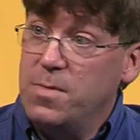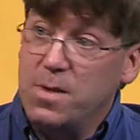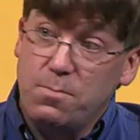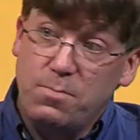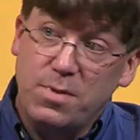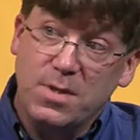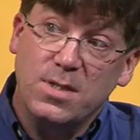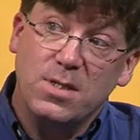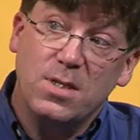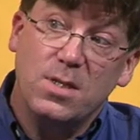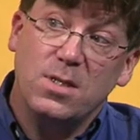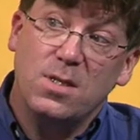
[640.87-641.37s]
the
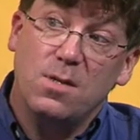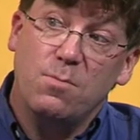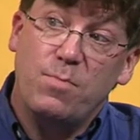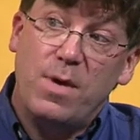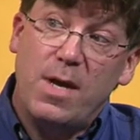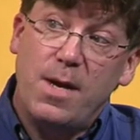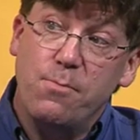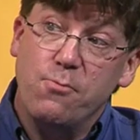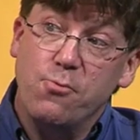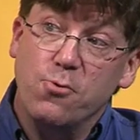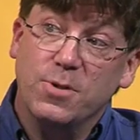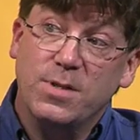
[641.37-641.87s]
position
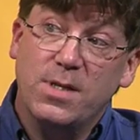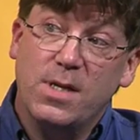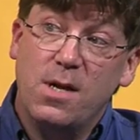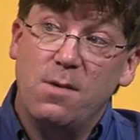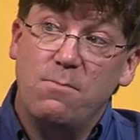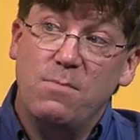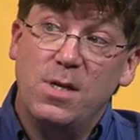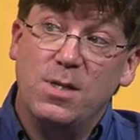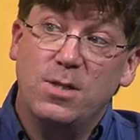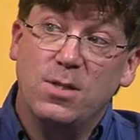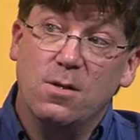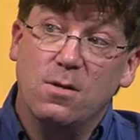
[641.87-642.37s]
papers that I
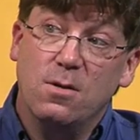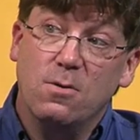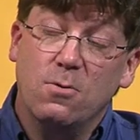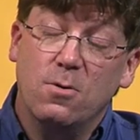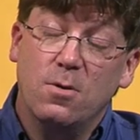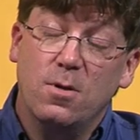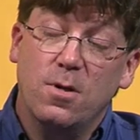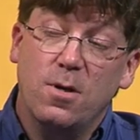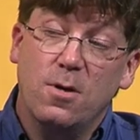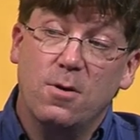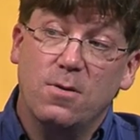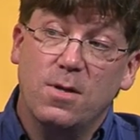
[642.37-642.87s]
mentioned
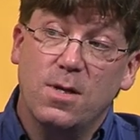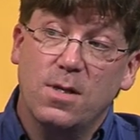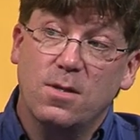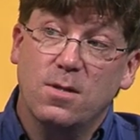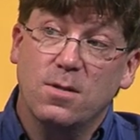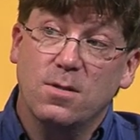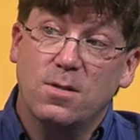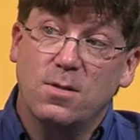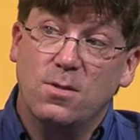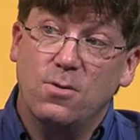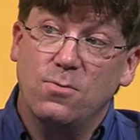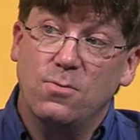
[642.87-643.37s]
earlier that
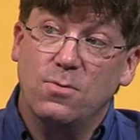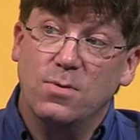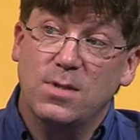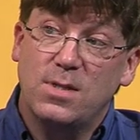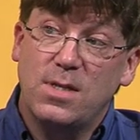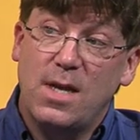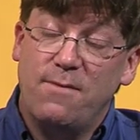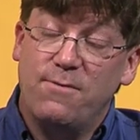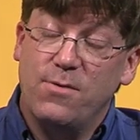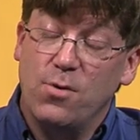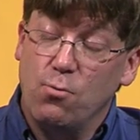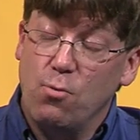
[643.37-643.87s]
the students
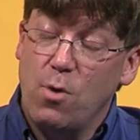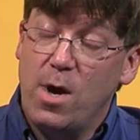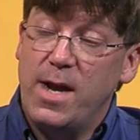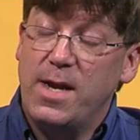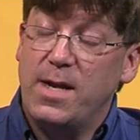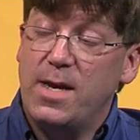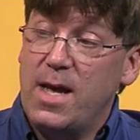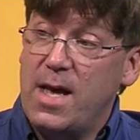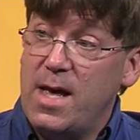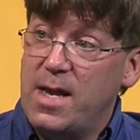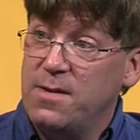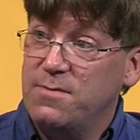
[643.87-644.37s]
have to
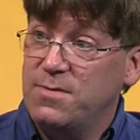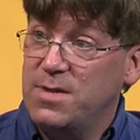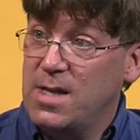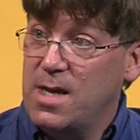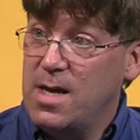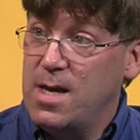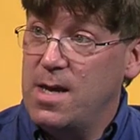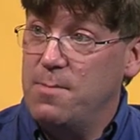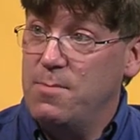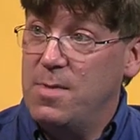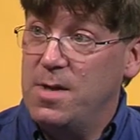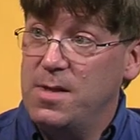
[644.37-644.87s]
write ahead of time,